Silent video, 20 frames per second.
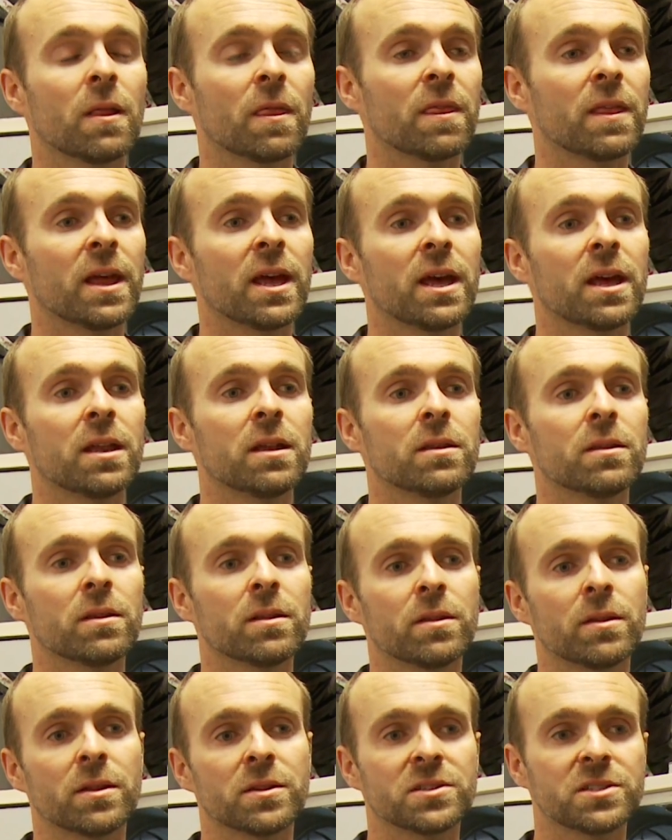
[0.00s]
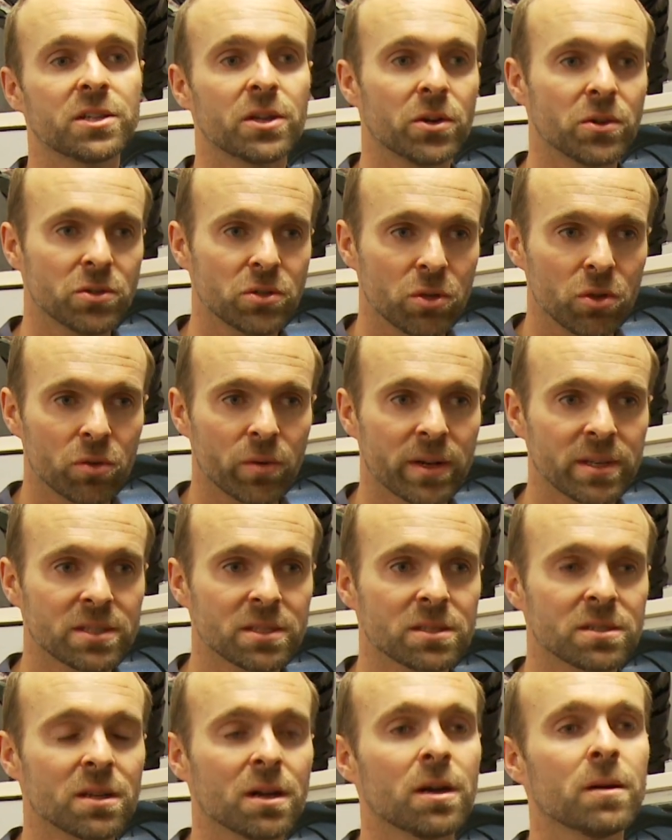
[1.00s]
then the CO2
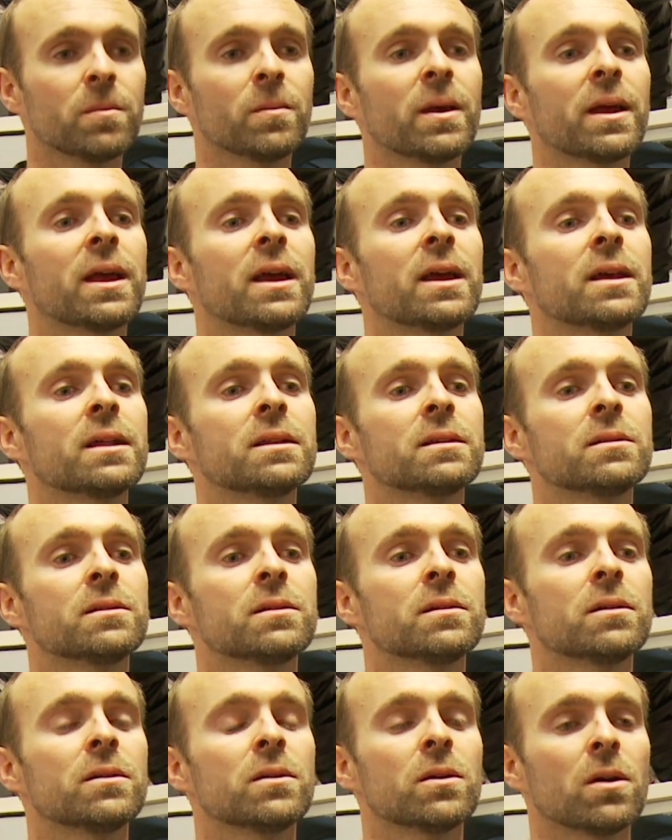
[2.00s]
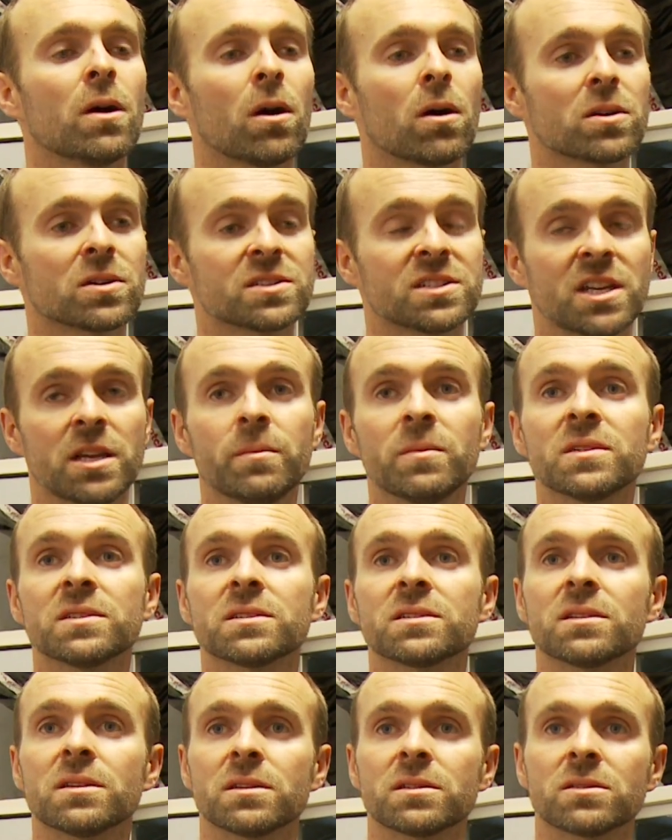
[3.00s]
raises up and our Siemens
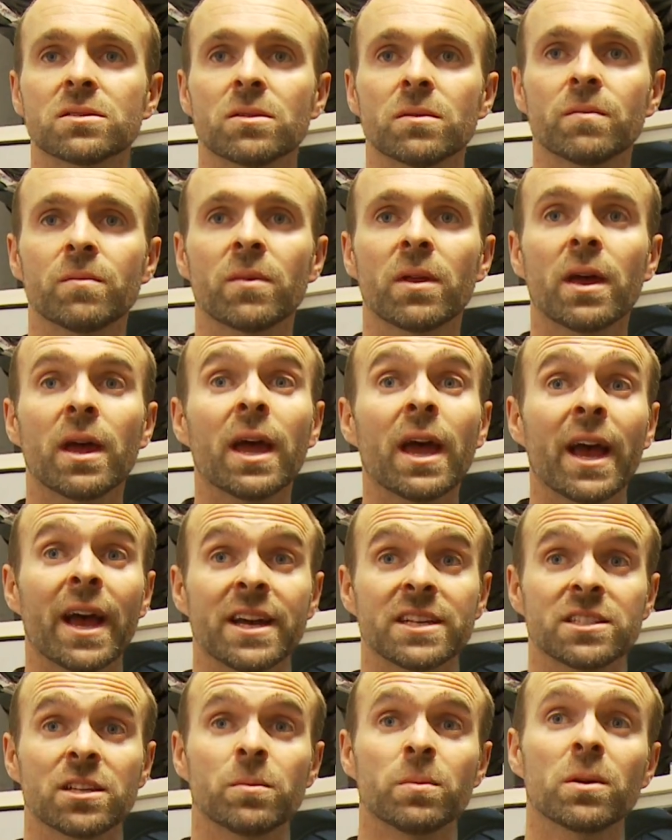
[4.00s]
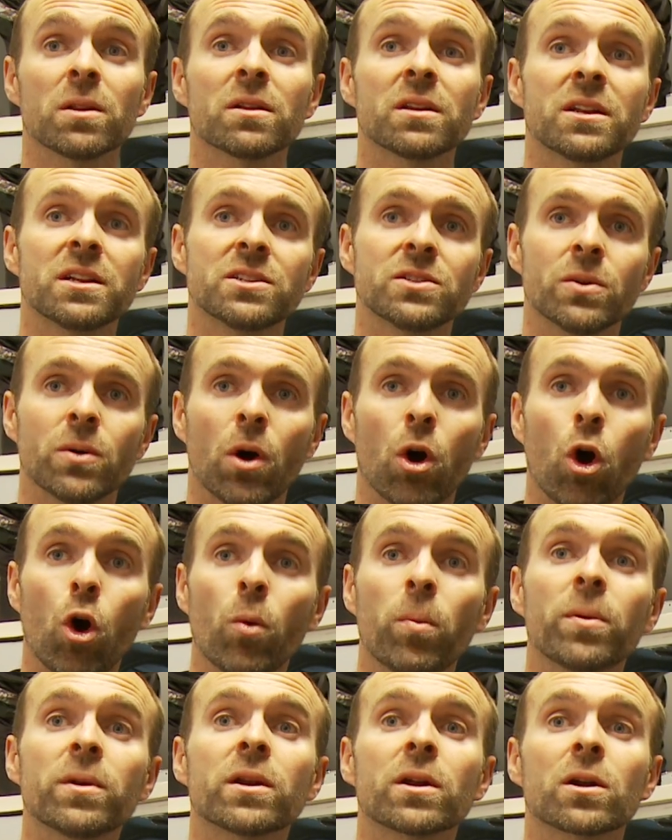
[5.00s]
system has the ability to
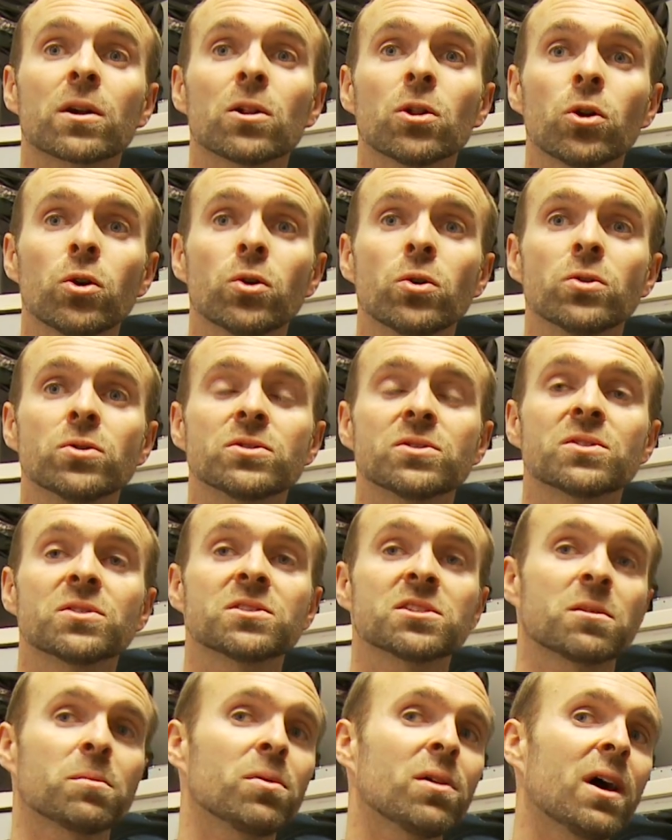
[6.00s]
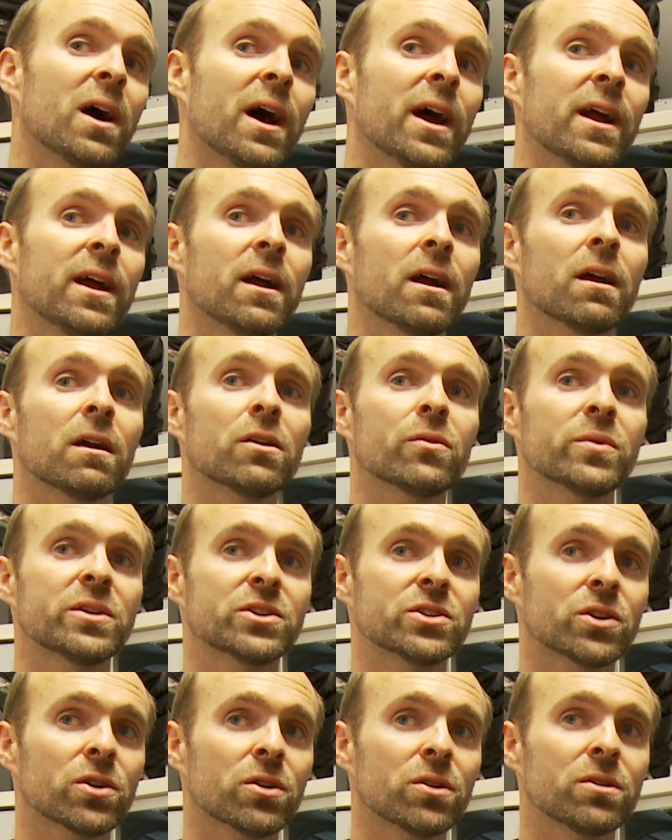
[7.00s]
open and close the supply air and
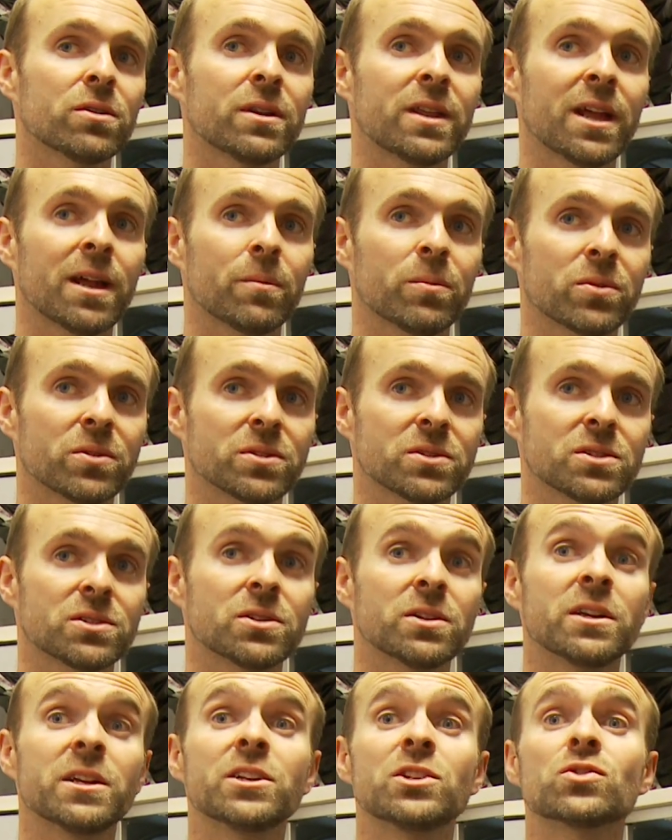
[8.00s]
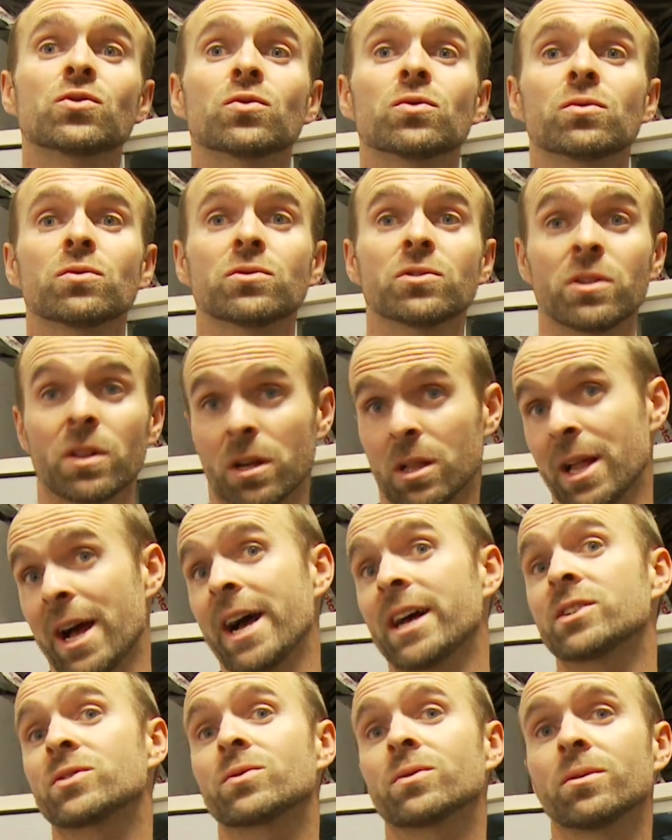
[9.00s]
return dampers to each to the
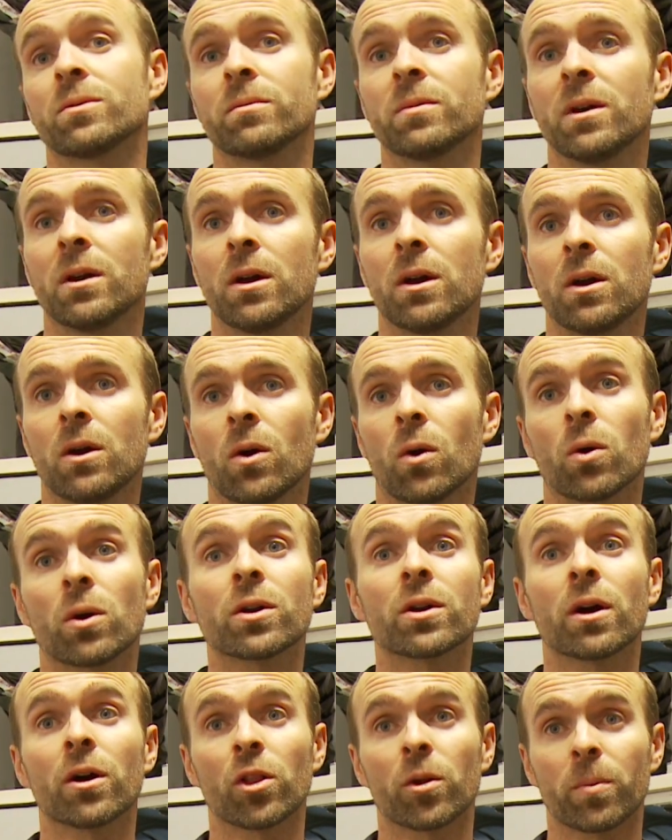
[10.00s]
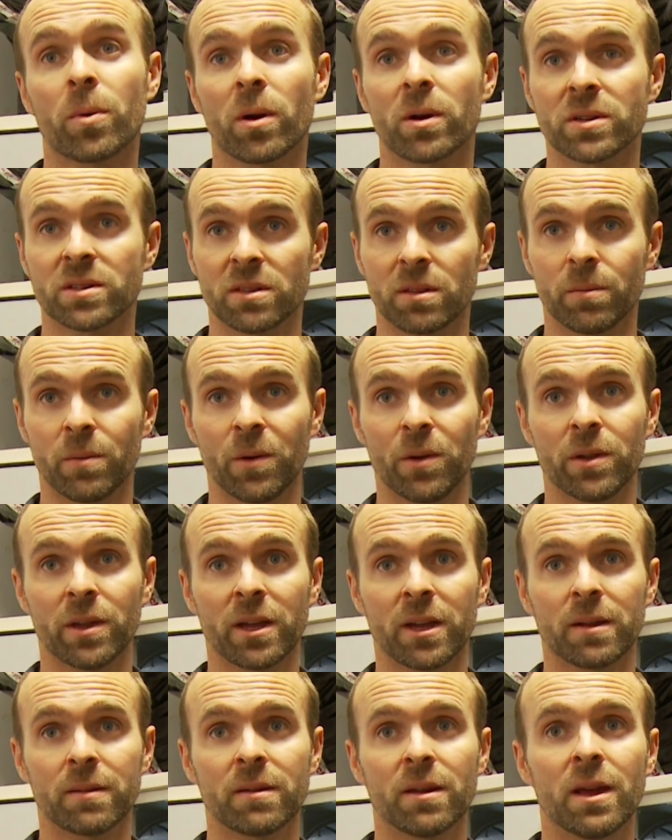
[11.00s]
classroom or to other parts of the
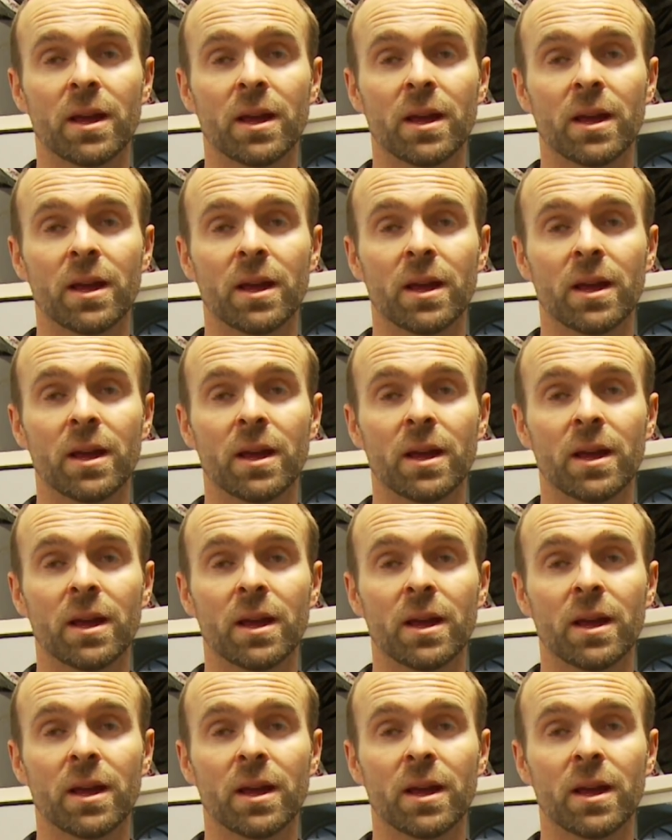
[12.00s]
building.